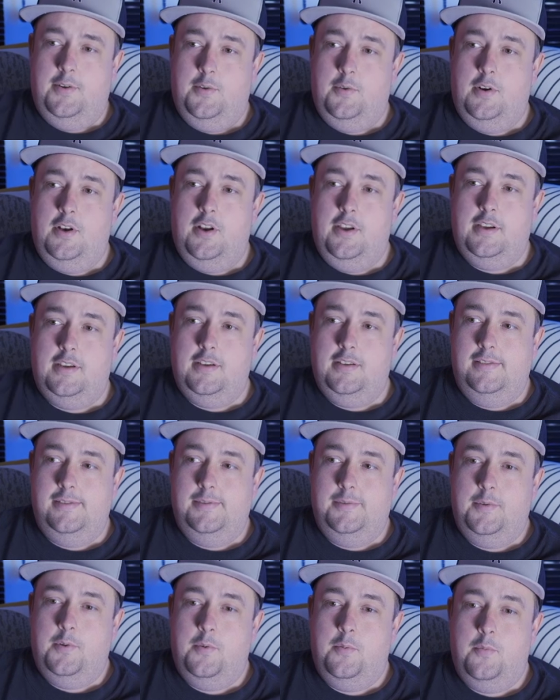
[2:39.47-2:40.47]
like,
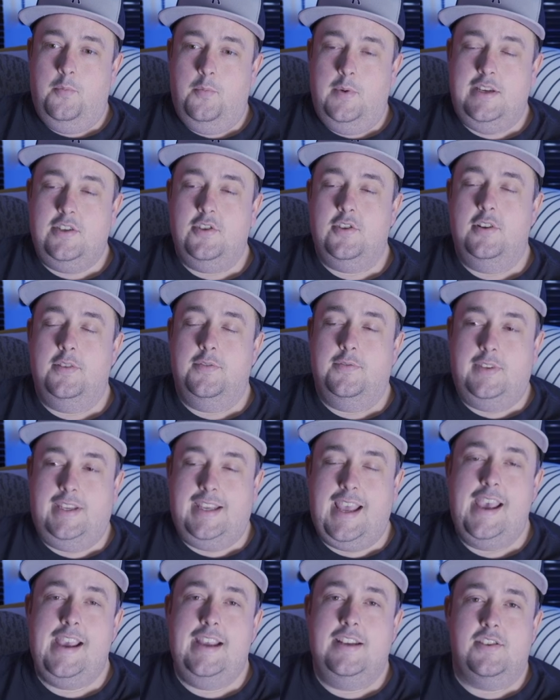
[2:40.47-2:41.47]
we should have
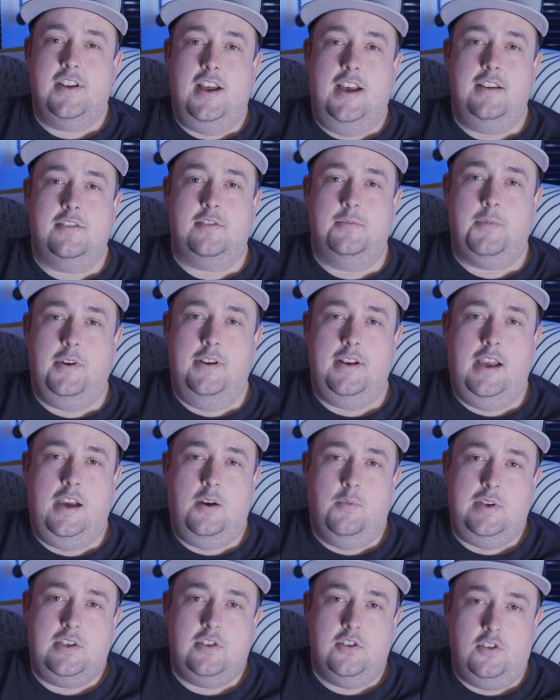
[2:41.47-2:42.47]
gauged Arsenal by now.
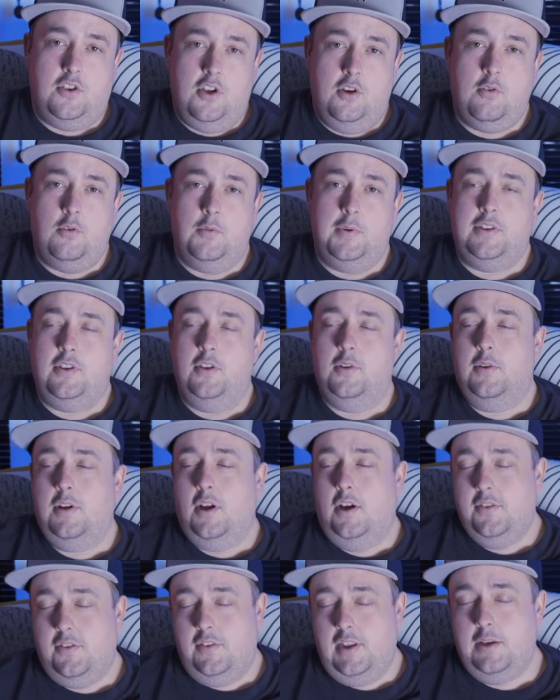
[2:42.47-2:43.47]
We should know what we're doing.
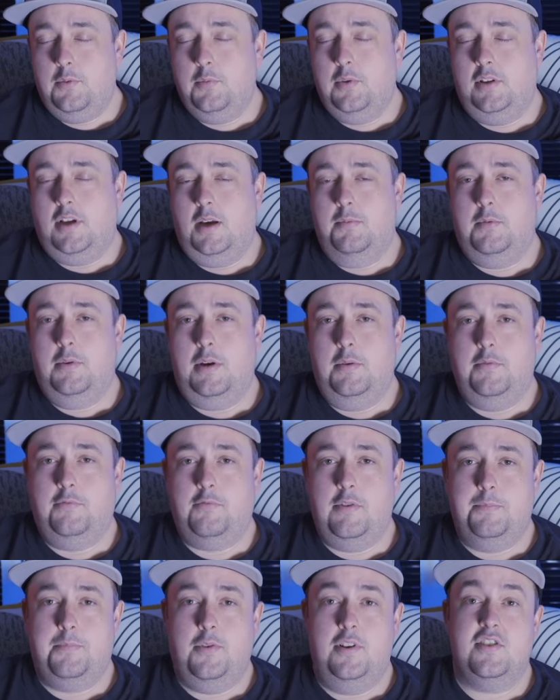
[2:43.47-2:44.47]
I think we'll come away with
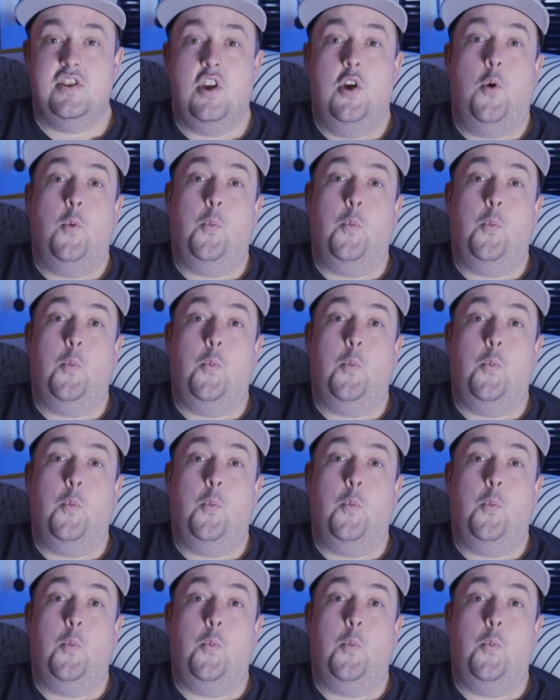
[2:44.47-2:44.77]
3 points.